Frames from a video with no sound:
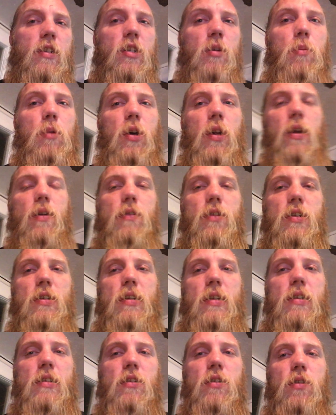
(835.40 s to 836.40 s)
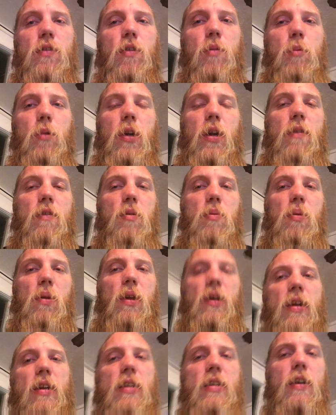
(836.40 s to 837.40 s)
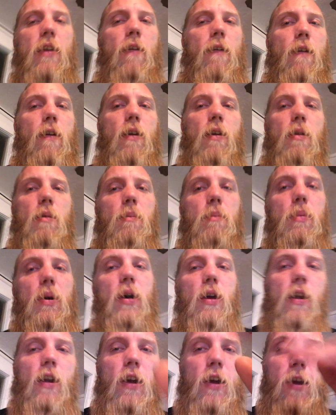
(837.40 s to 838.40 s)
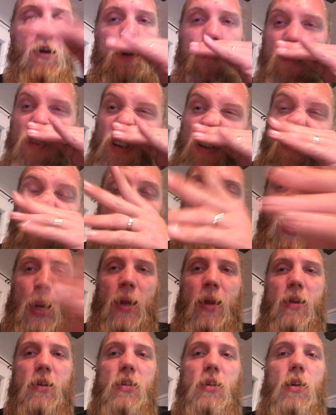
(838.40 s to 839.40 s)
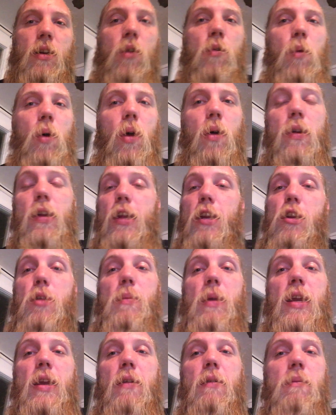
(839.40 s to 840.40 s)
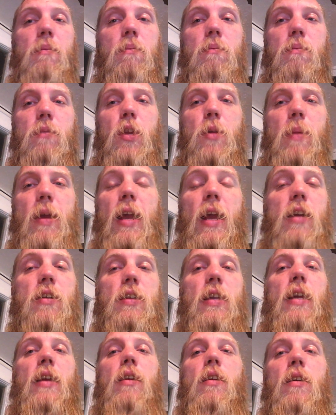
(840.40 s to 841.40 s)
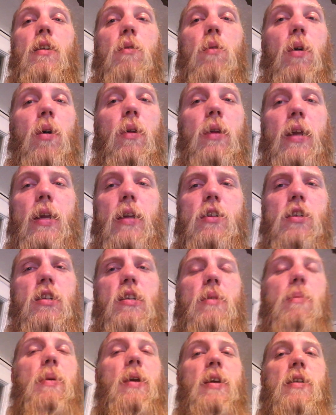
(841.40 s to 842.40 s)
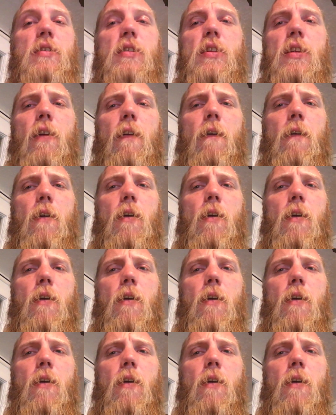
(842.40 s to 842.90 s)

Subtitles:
whatever scissors from whatever place, but you may not get as good a quality, and you may actually get good quality. It just depends.